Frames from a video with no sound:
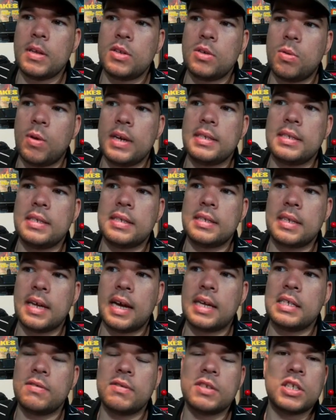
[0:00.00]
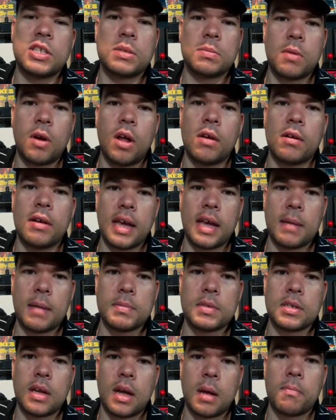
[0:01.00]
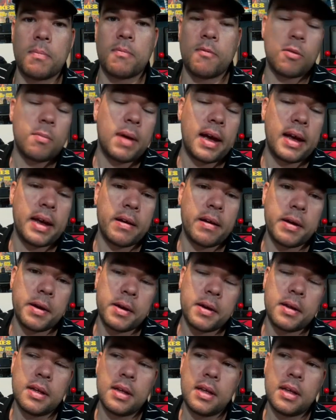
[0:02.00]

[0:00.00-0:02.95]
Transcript: twice the size of a smaller GameStop for my area,